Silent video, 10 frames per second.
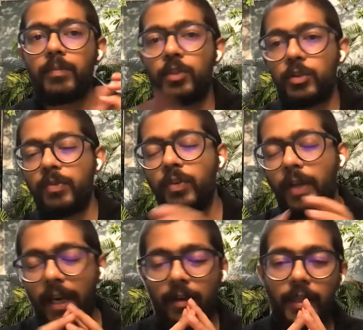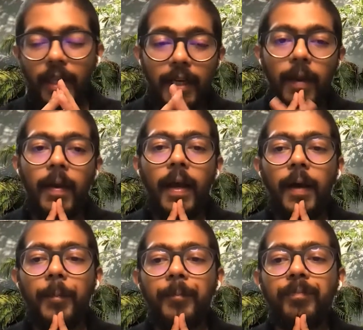just before I head to
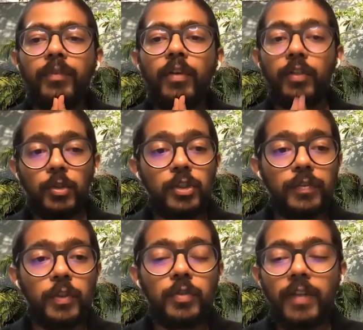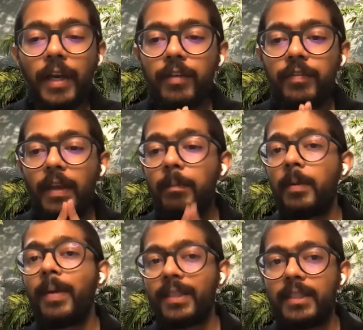that, for those of you who kind of
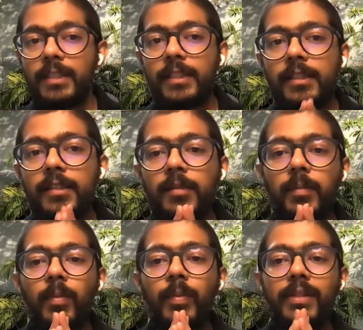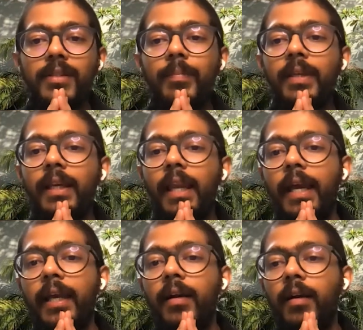implement this system with something
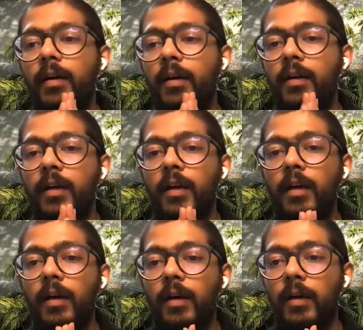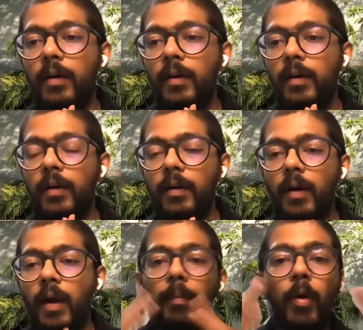like
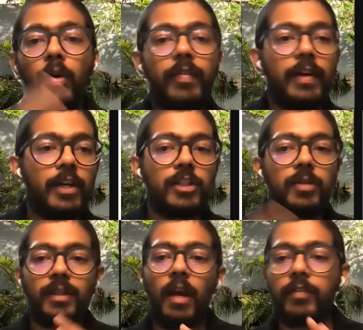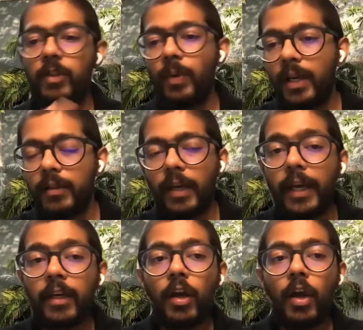an Apollo Federation with GraphQL,
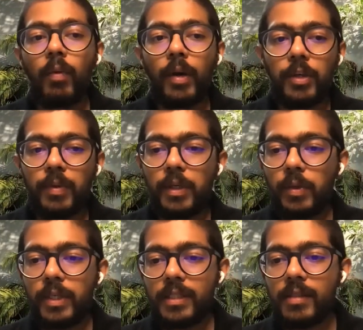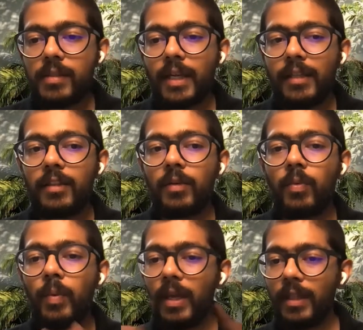right? What you would notice is that the
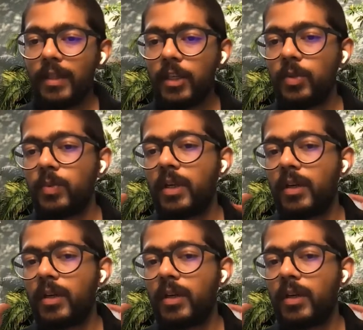way that you